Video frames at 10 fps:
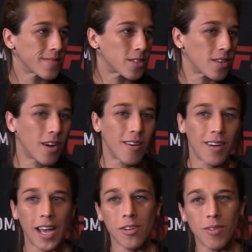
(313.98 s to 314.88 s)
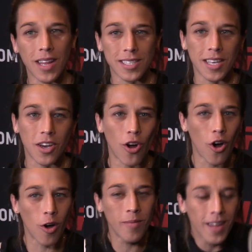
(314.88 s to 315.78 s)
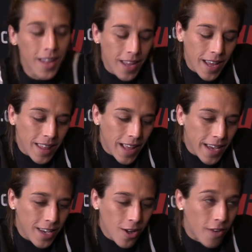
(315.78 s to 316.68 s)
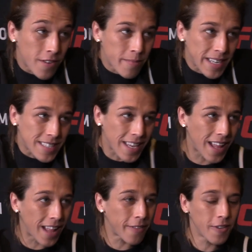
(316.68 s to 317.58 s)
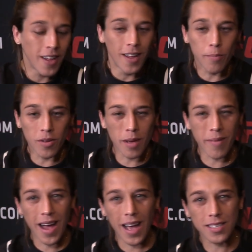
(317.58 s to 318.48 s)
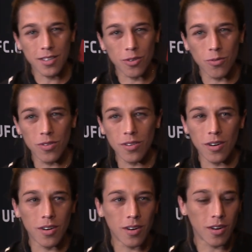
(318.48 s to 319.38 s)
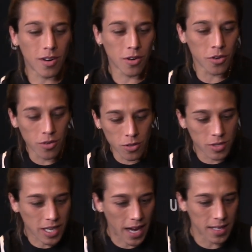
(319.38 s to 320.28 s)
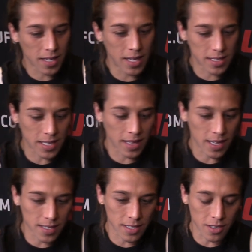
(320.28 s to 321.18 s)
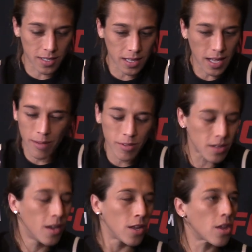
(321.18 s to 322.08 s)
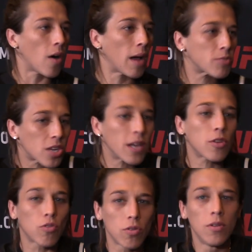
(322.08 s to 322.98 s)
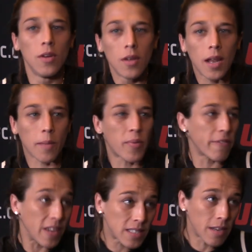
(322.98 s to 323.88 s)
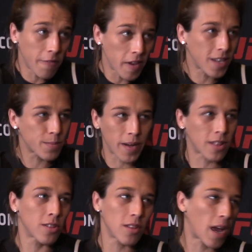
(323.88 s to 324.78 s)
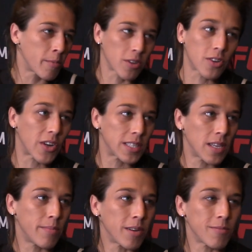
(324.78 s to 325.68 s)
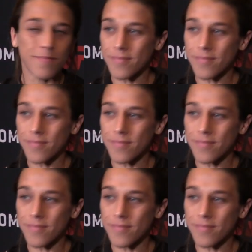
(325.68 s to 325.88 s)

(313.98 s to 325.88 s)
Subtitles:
So I don't wanna stay home and like cover myself, put a mask or use hand sanitizer all the time. No, I'm trying to like prevent some things, but I'm not crazy about it.